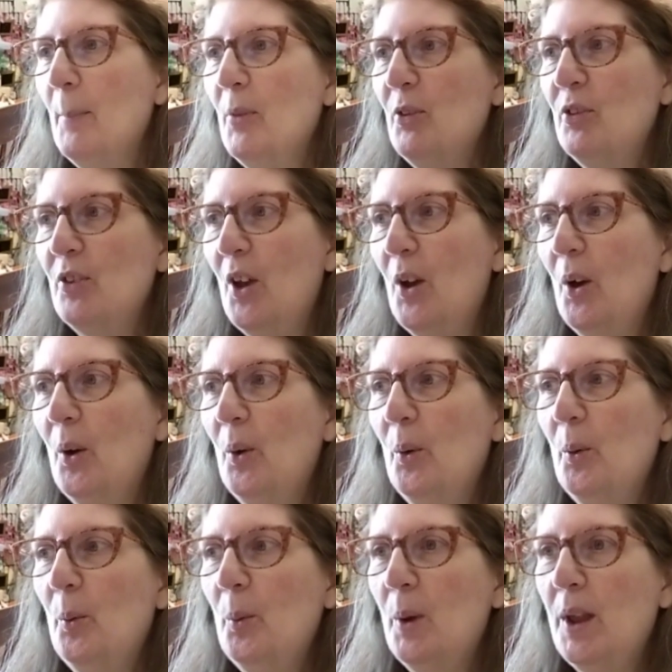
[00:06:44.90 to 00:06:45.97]

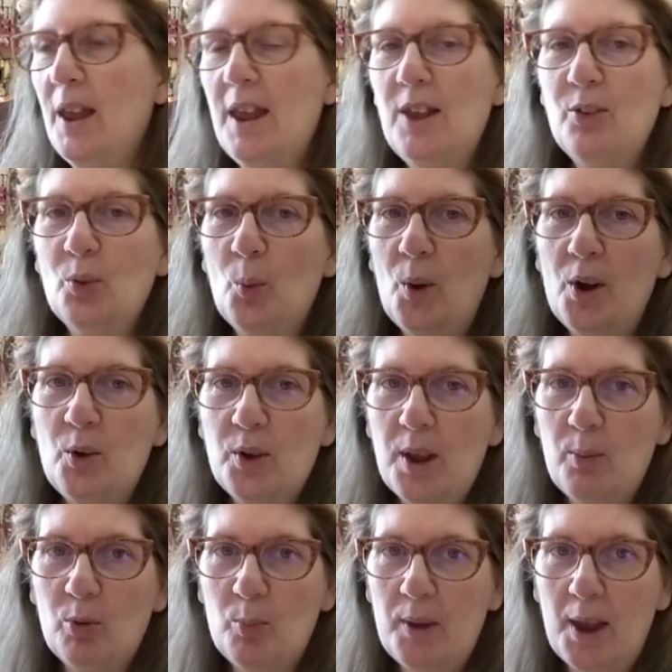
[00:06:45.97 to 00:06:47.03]
So he's the one who
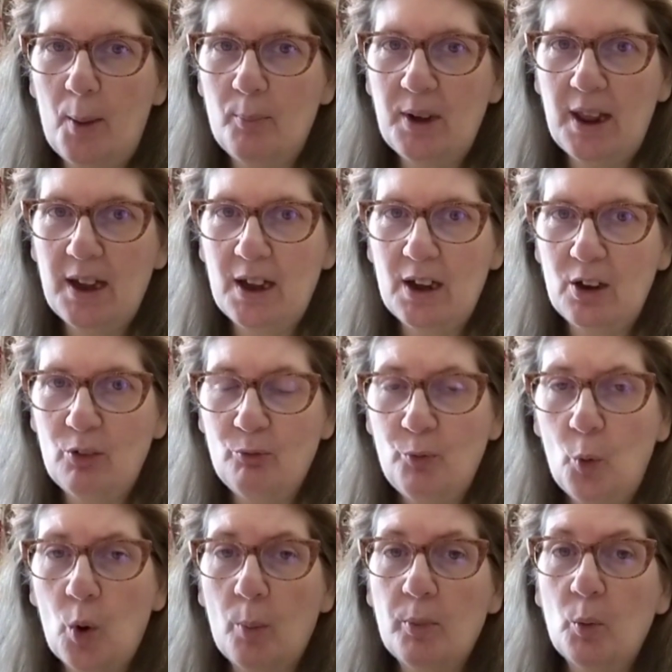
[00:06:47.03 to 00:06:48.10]
keeps me updated and
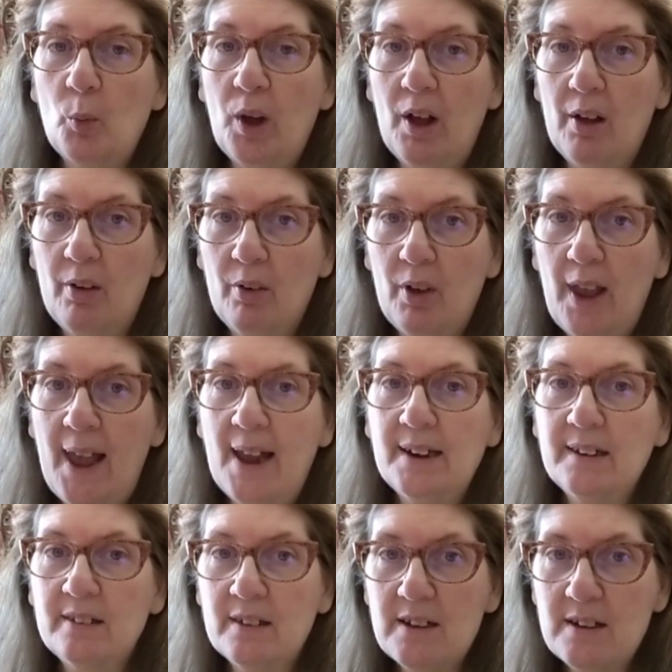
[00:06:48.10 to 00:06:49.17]
informed. Well,
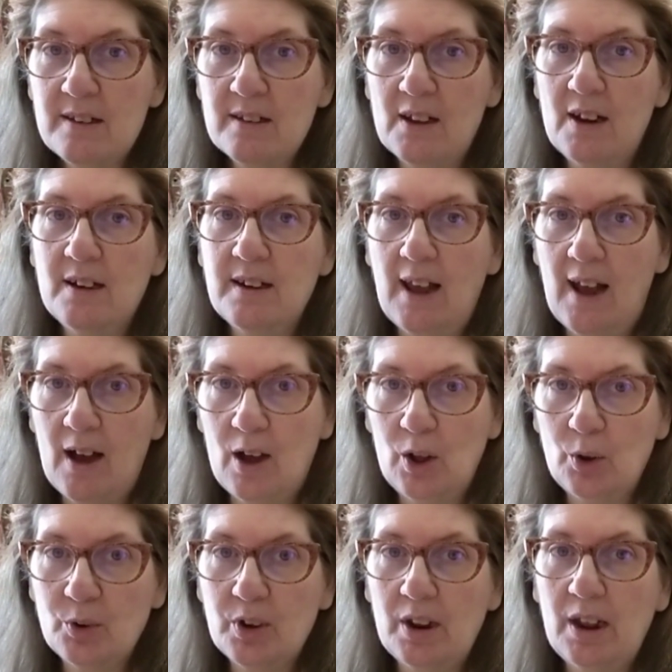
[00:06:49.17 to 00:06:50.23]
Etsy sent
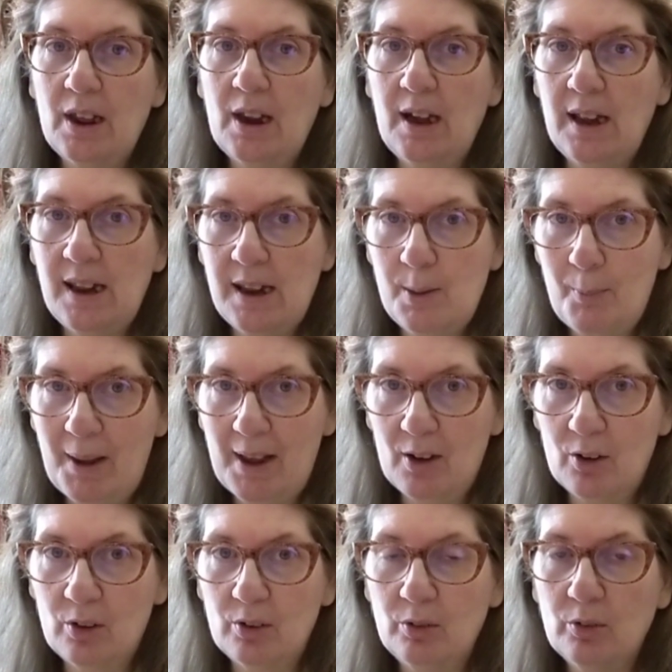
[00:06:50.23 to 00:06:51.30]
out an
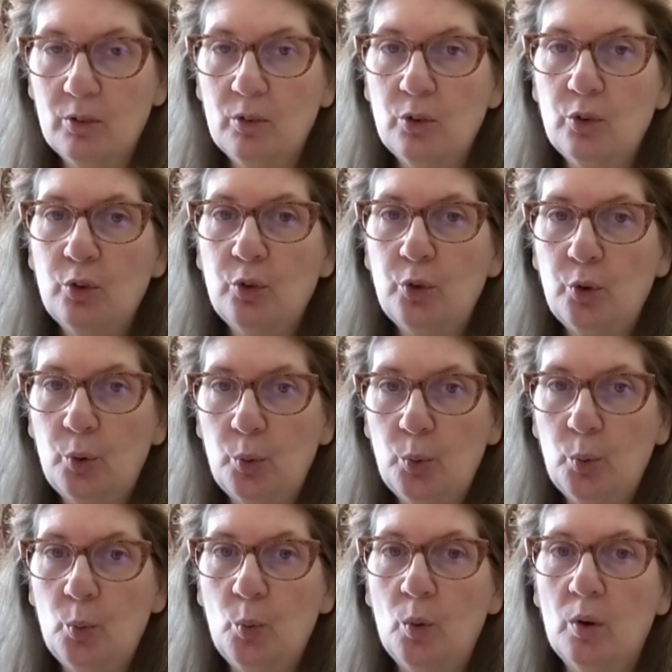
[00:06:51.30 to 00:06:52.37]
email
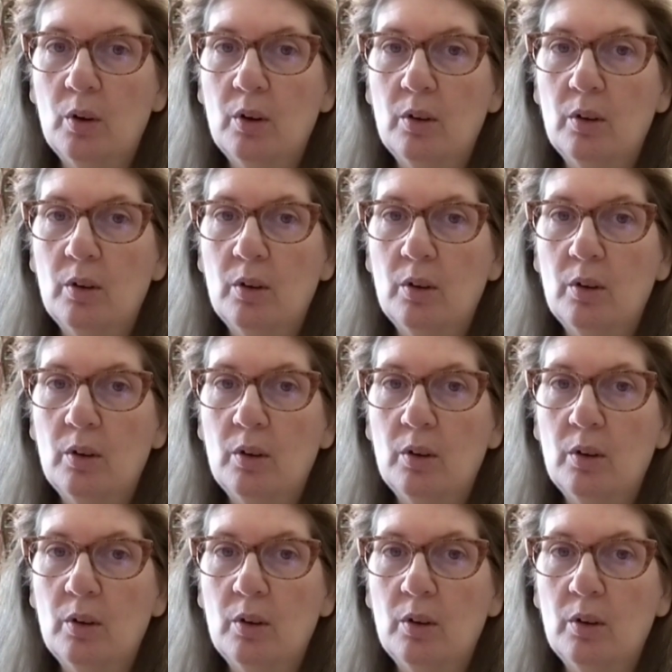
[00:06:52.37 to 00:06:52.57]
to